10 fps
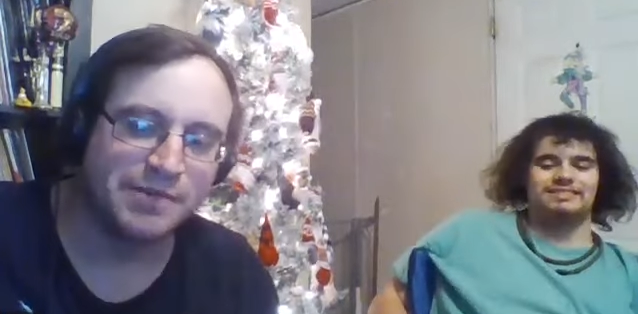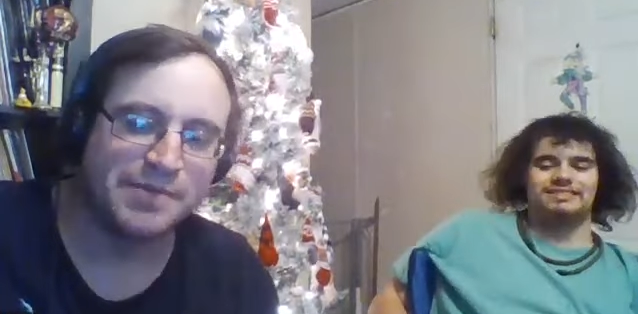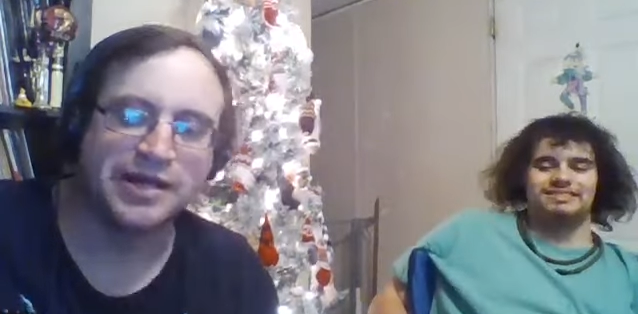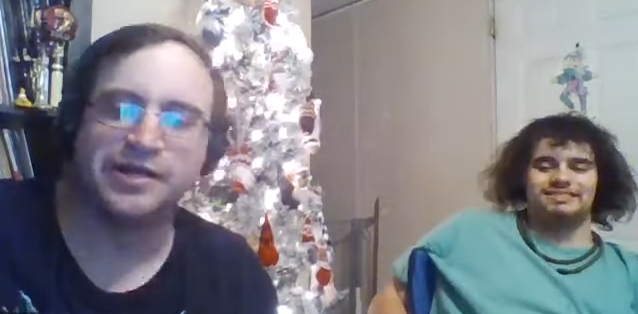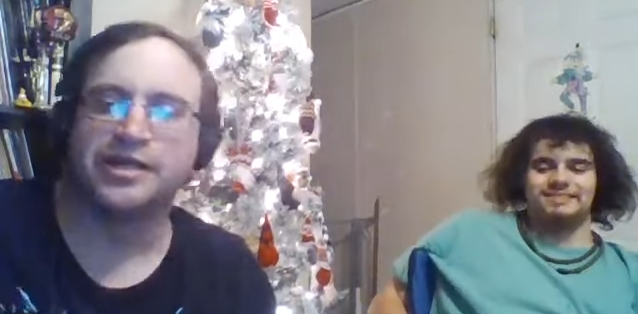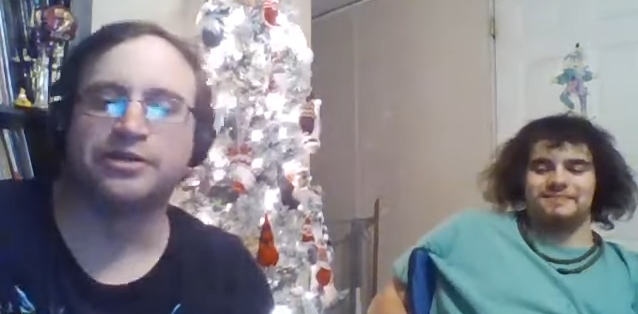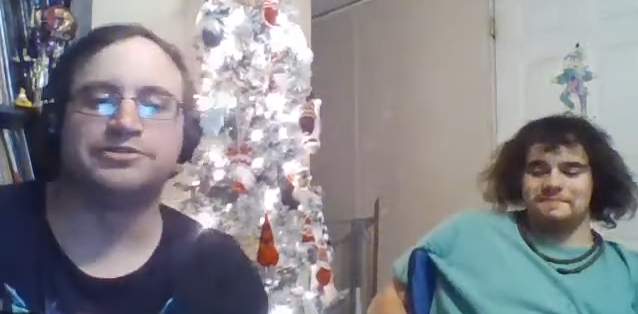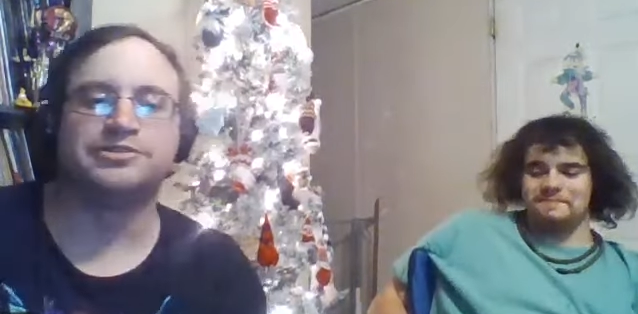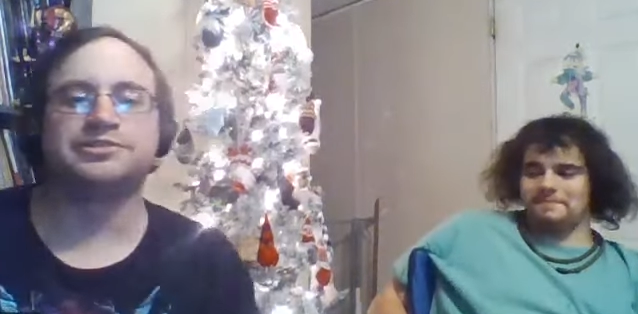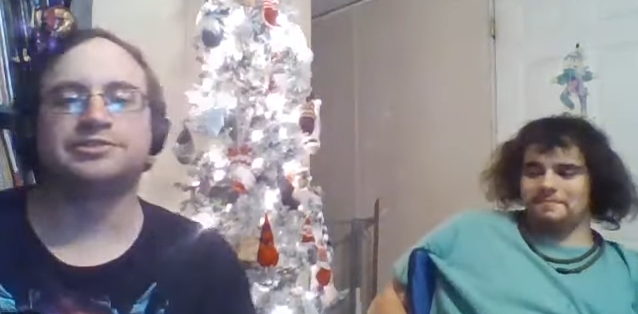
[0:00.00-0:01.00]
Speaker 1: I'm out of
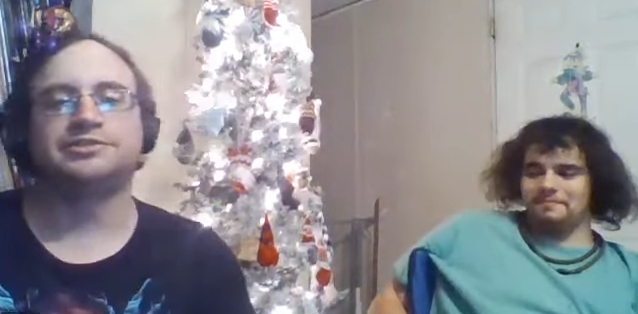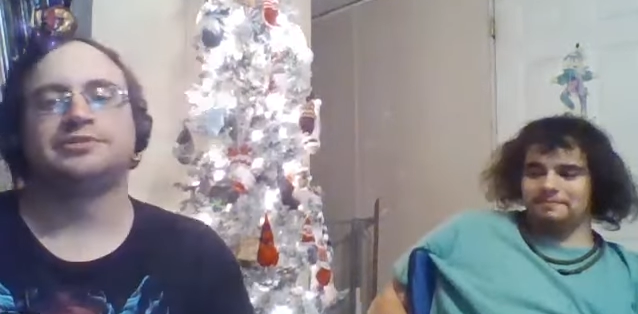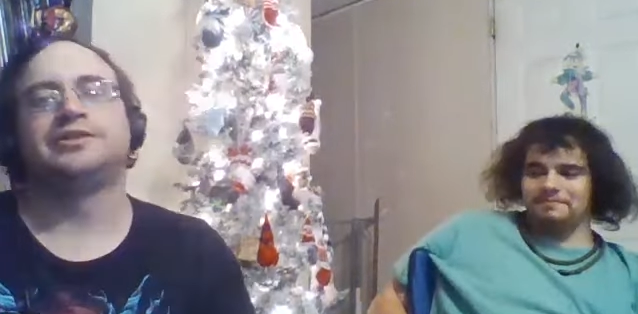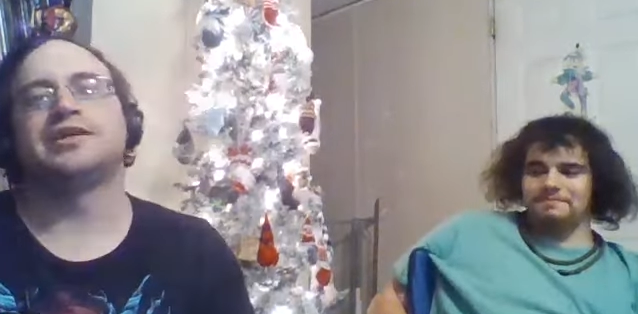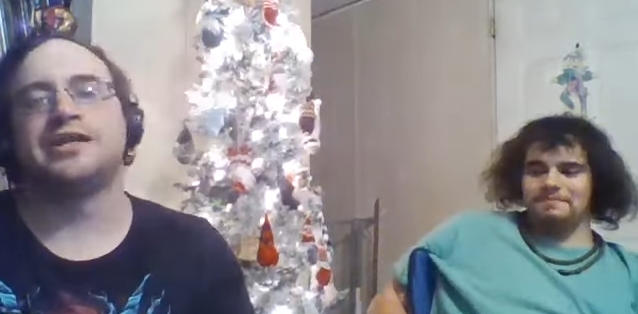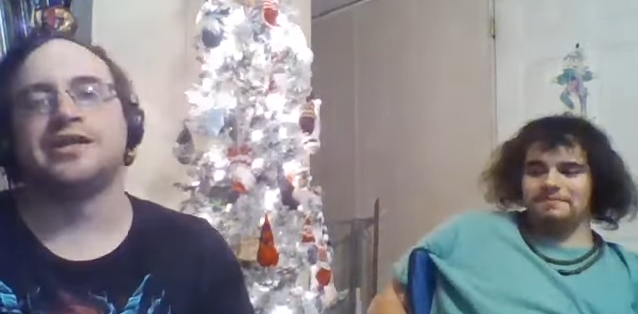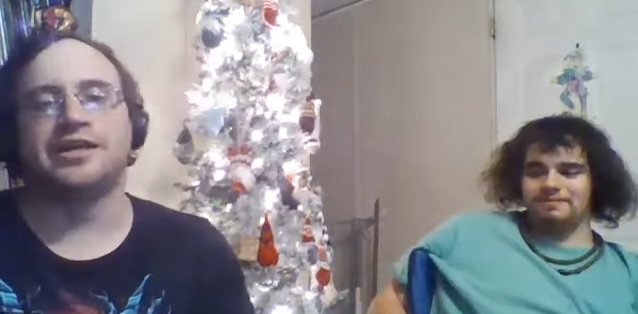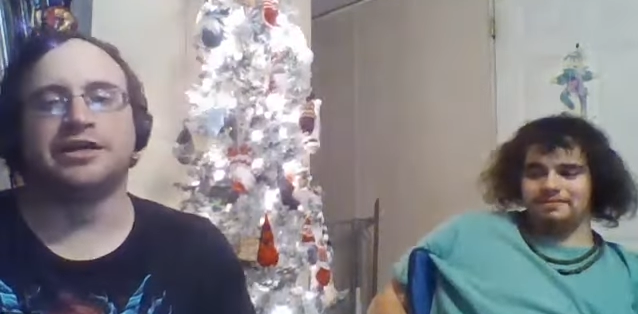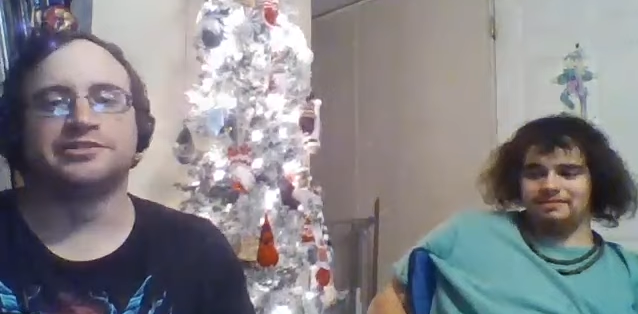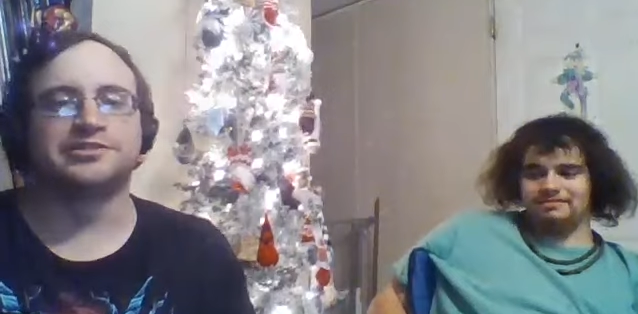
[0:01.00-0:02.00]
notes. I got
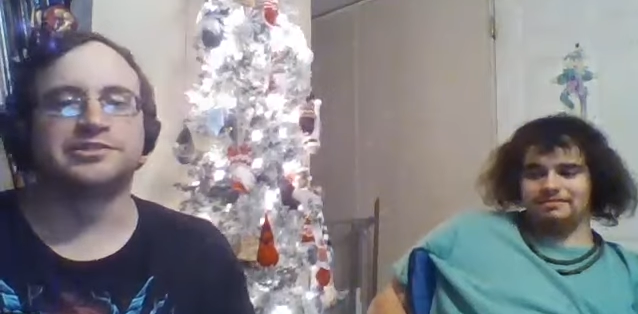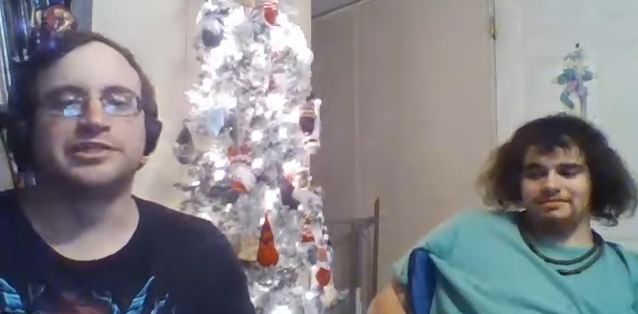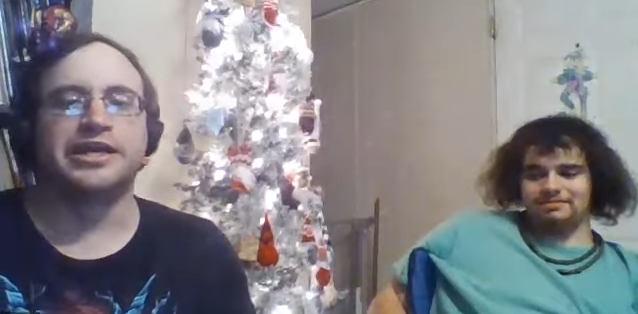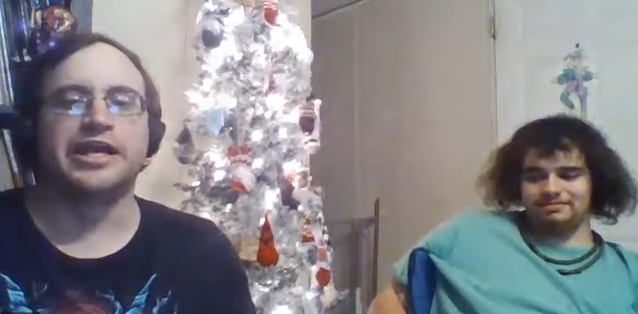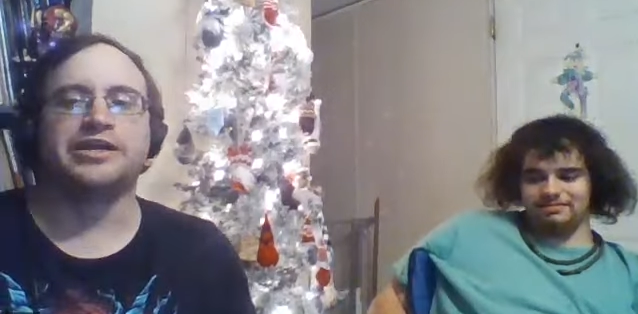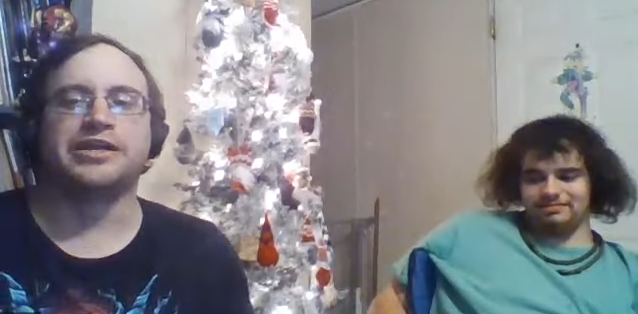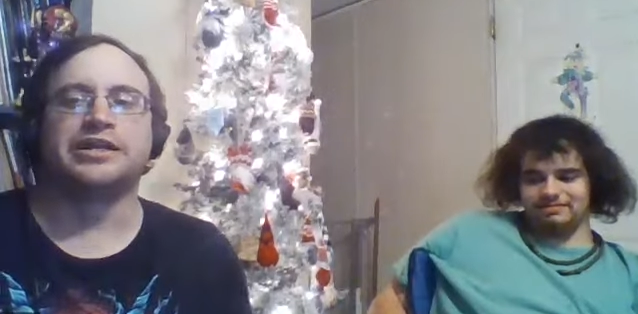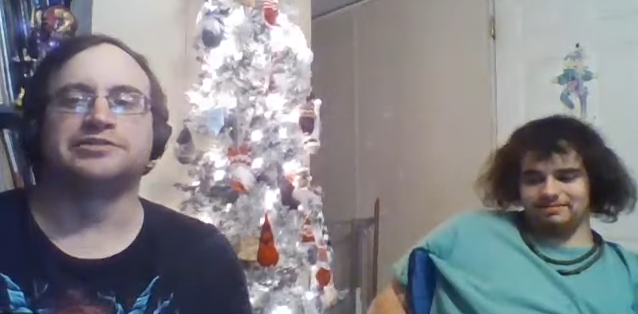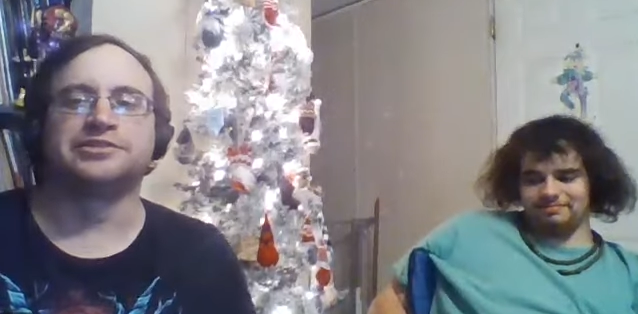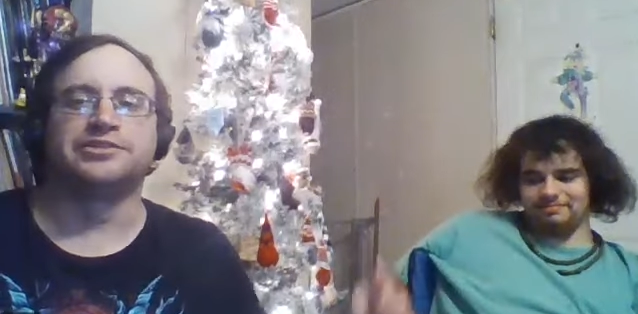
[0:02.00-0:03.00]
nothing else to say,
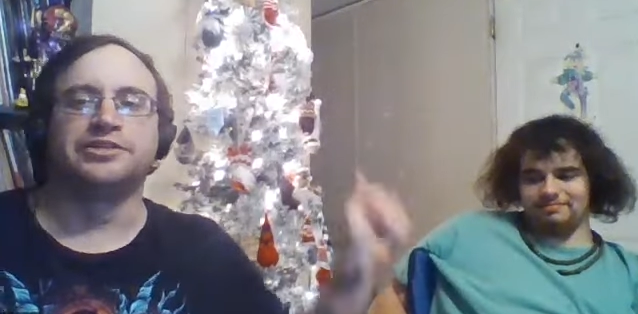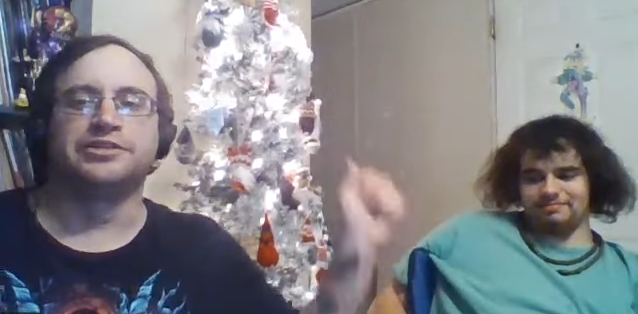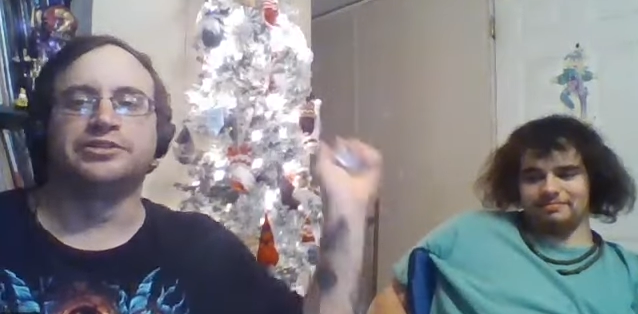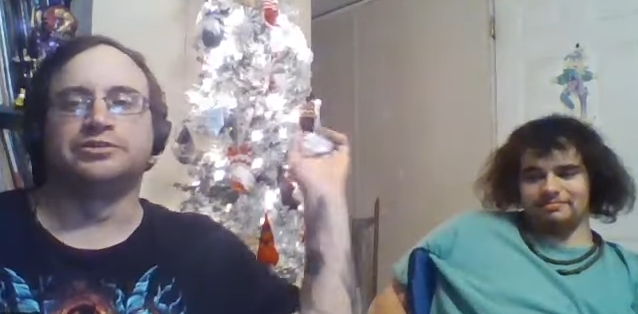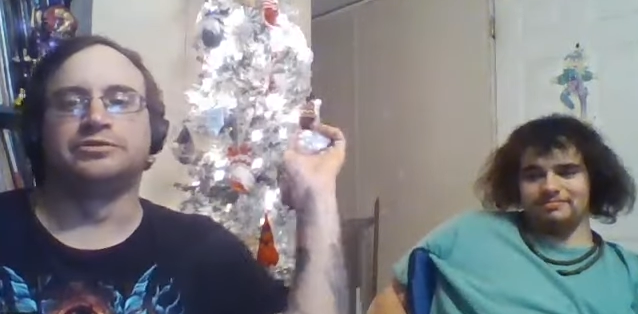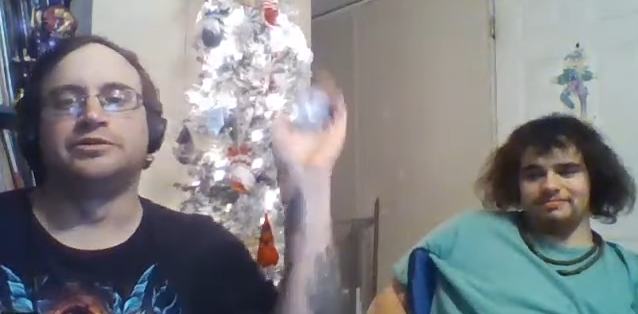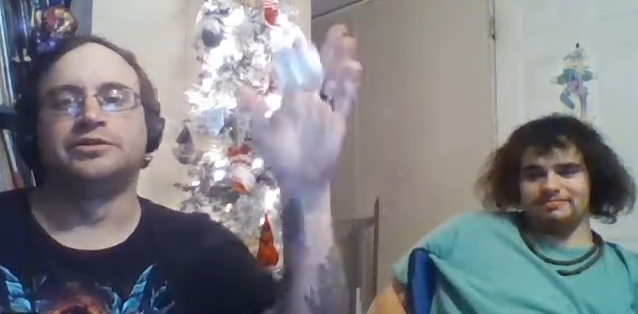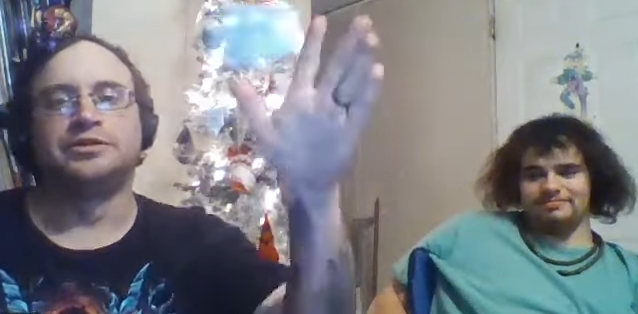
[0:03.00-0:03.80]
nothing else to do.